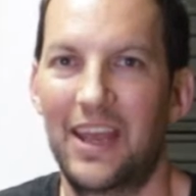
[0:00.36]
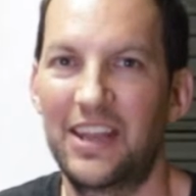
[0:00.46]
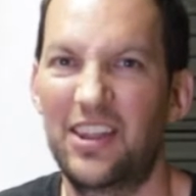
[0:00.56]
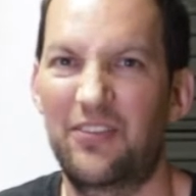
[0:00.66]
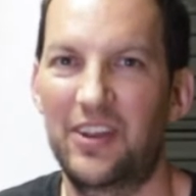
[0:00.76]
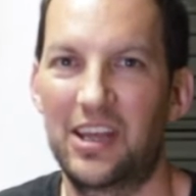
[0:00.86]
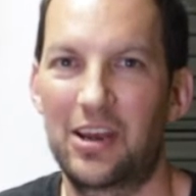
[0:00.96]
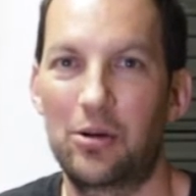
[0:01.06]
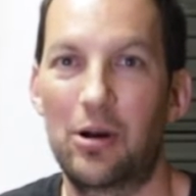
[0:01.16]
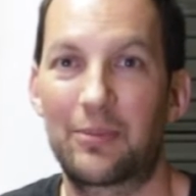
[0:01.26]
In this
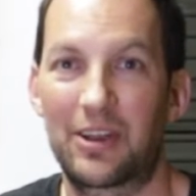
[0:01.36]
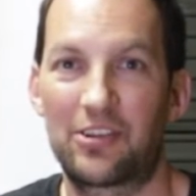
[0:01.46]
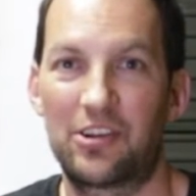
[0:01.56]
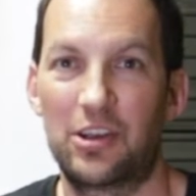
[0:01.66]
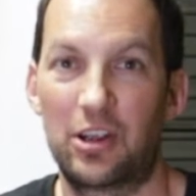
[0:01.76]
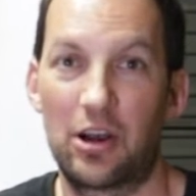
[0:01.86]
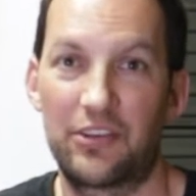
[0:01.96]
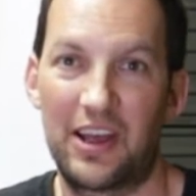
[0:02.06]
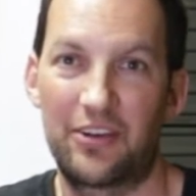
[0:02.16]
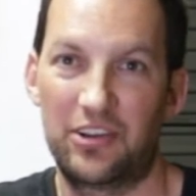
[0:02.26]
video, I'm going to show you
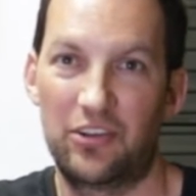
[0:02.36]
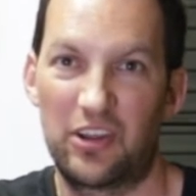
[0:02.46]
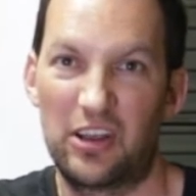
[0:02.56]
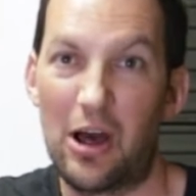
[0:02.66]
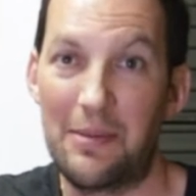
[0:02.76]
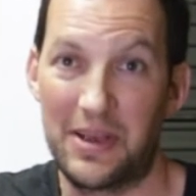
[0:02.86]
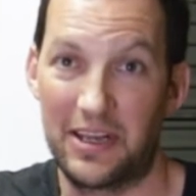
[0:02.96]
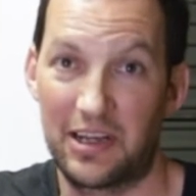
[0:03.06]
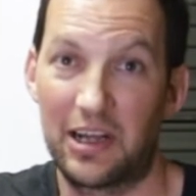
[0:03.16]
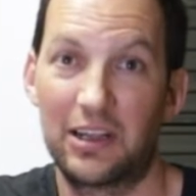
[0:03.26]
guys how to use a light
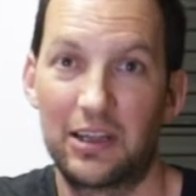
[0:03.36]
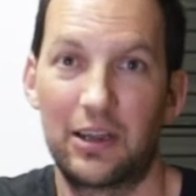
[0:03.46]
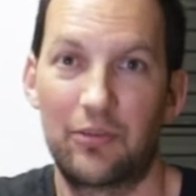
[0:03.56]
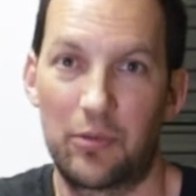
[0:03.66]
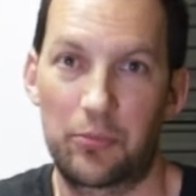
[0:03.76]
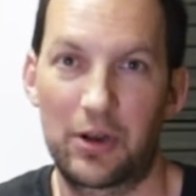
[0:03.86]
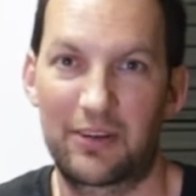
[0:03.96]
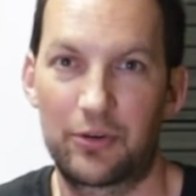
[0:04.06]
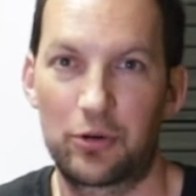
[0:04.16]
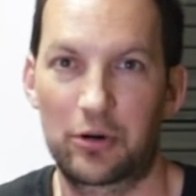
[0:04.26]
meter for
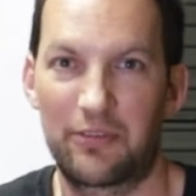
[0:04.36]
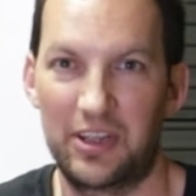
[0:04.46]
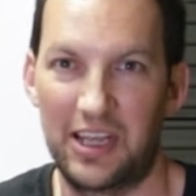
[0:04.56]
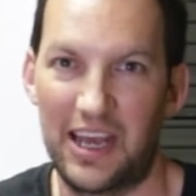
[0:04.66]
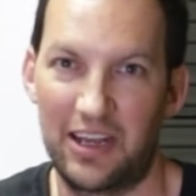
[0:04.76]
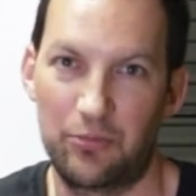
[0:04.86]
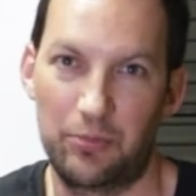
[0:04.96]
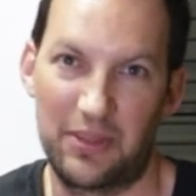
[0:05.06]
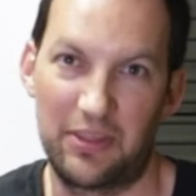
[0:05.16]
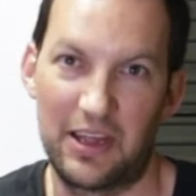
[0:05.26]
product photography and
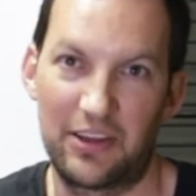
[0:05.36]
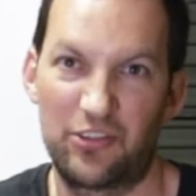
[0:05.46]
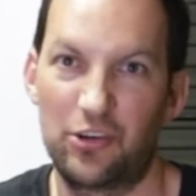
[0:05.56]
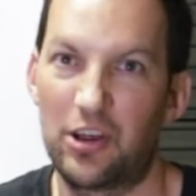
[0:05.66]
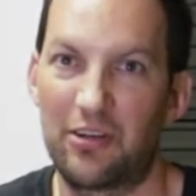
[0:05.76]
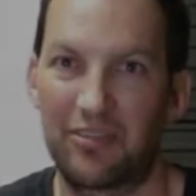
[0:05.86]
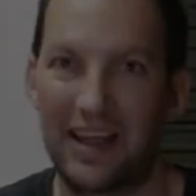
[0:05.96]
with Studio